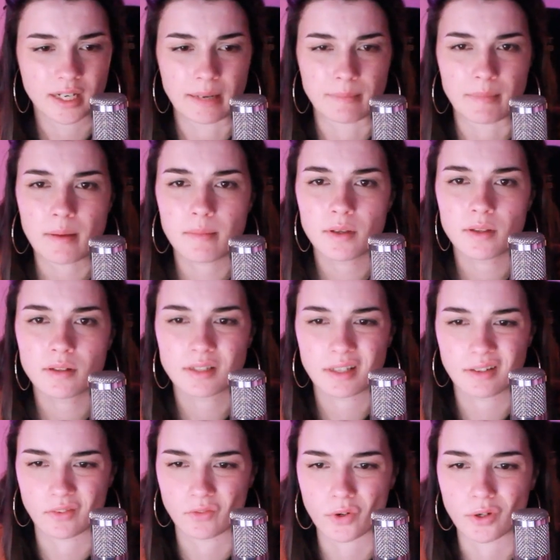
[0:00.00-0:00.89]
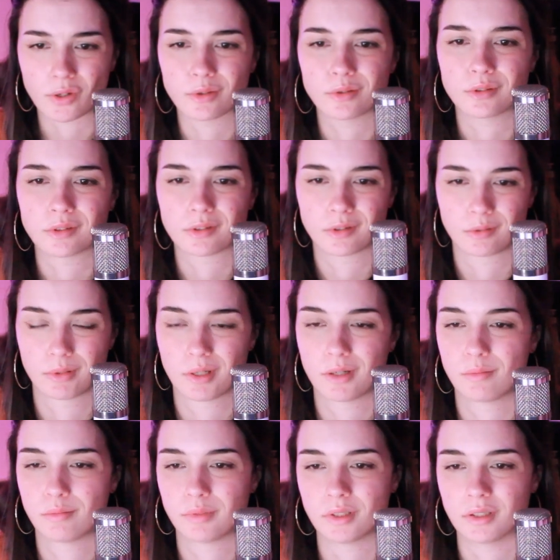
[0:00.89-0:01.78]
Okay, maybe this has vocals as
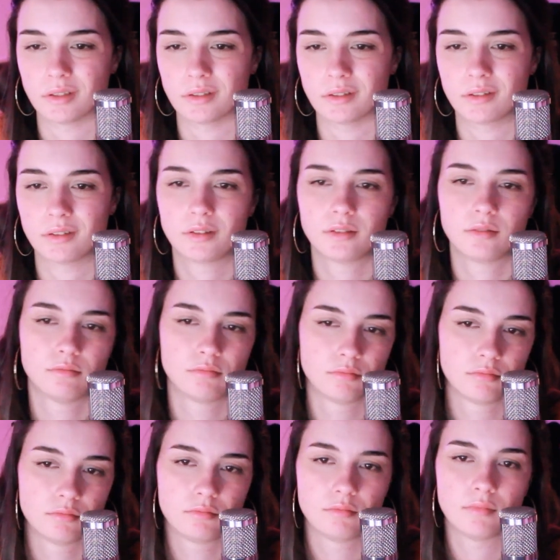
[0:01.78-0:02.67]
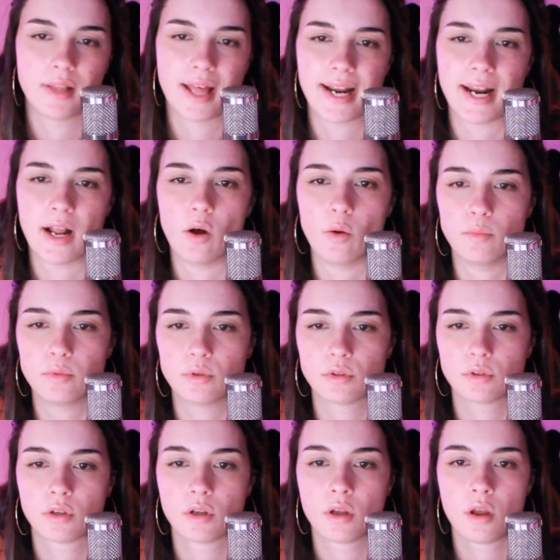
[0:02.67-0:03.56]
well because that
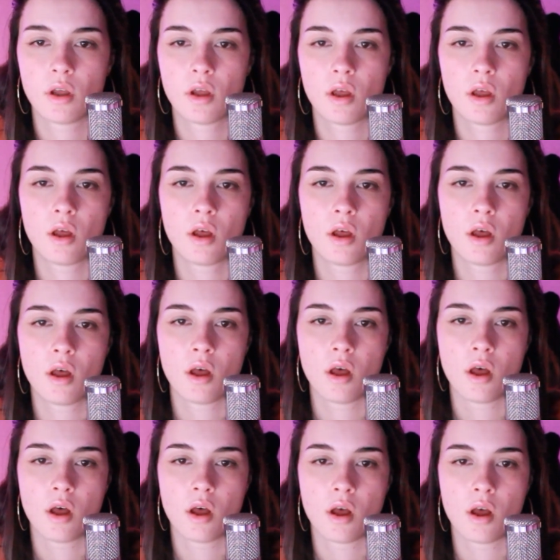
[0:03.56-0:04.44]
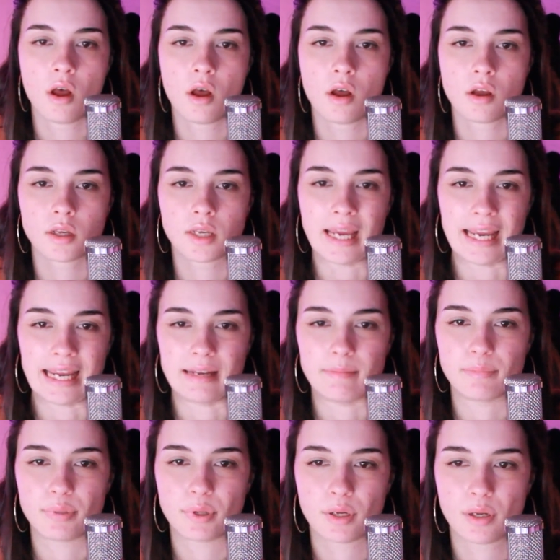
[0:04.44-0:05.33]
helps
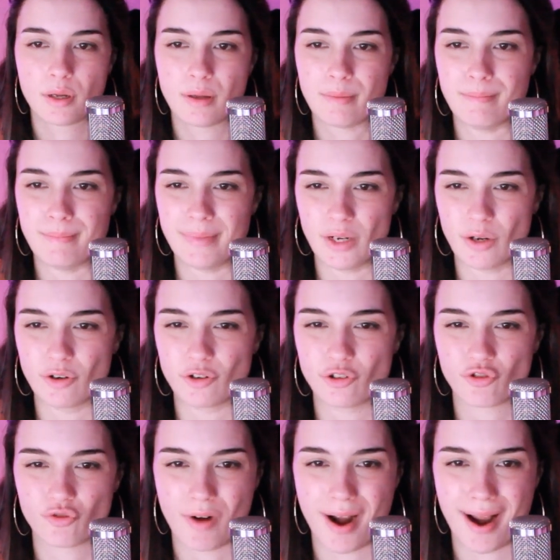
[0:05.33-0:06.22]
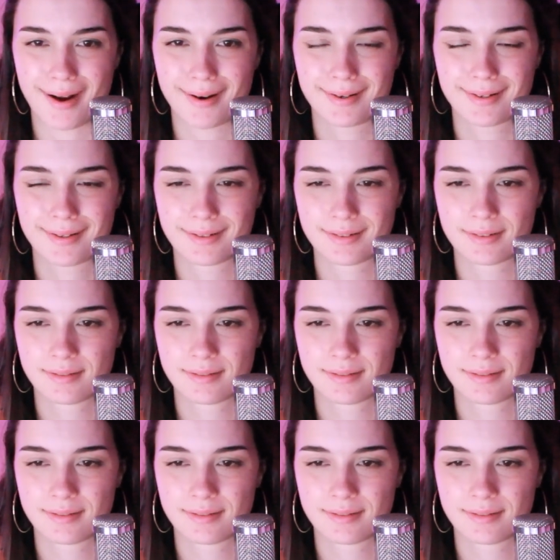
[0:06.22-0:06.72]
keep me on track.